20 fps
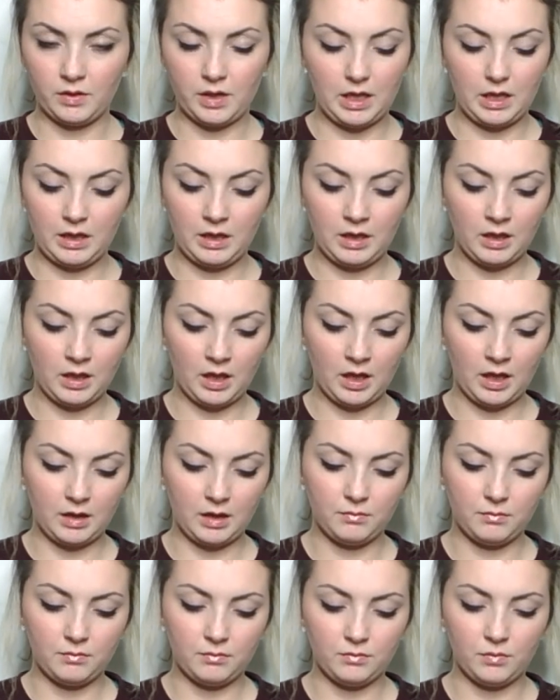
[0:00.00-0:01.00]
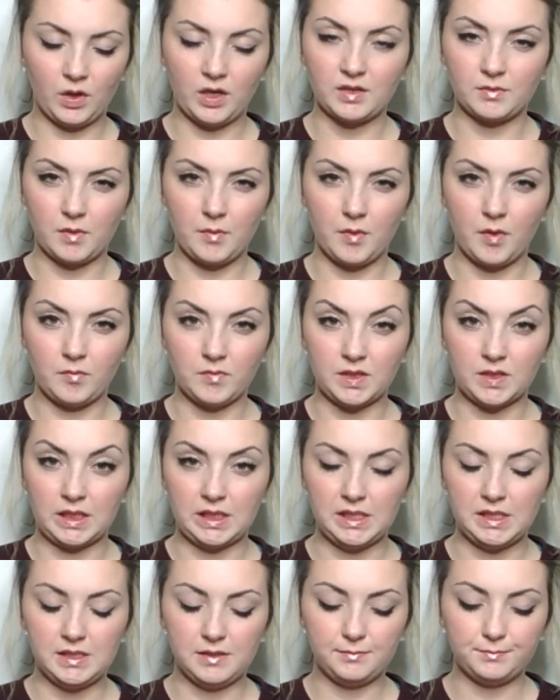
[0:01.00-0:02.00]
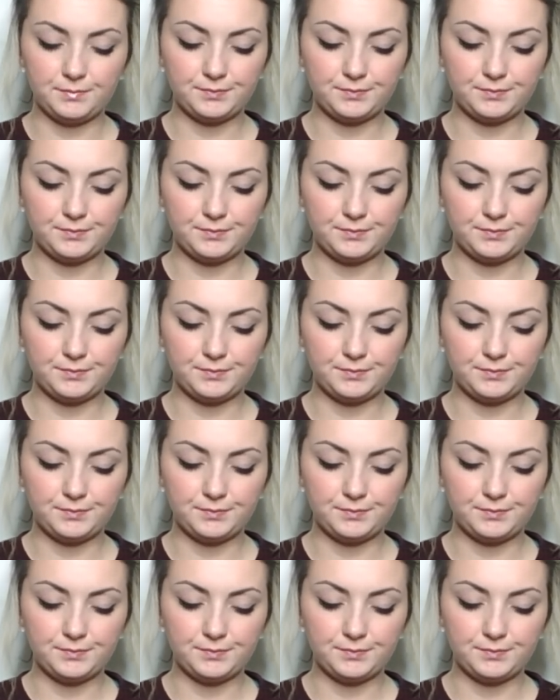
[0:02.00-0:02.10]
or anything like that, whereas my mum did.